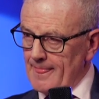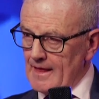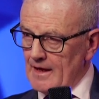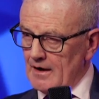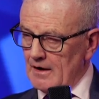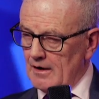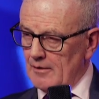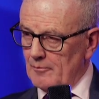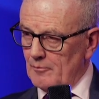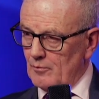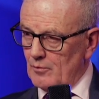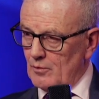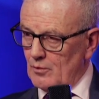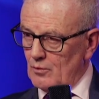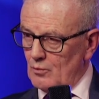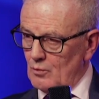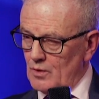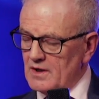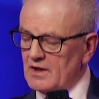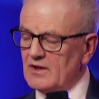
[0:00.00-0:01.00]
um,
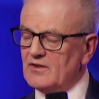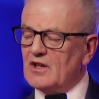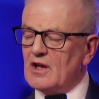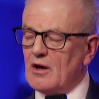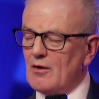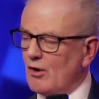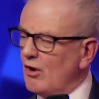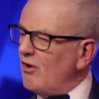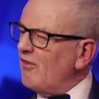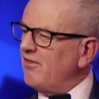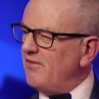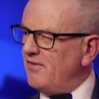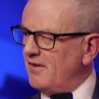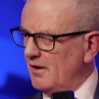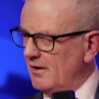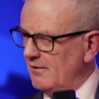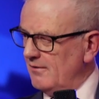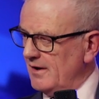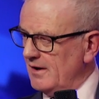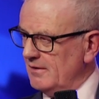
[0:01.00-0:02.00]
we need to go a lot
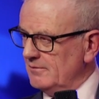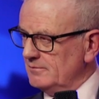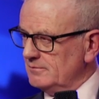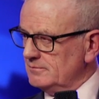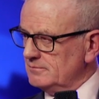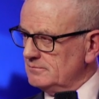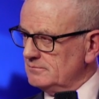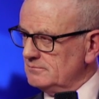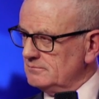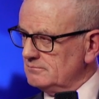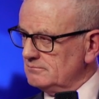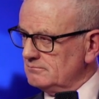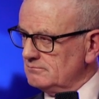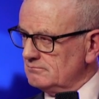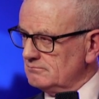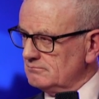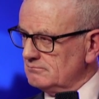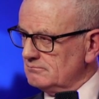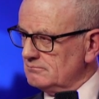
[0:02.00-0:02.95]
further. Mm.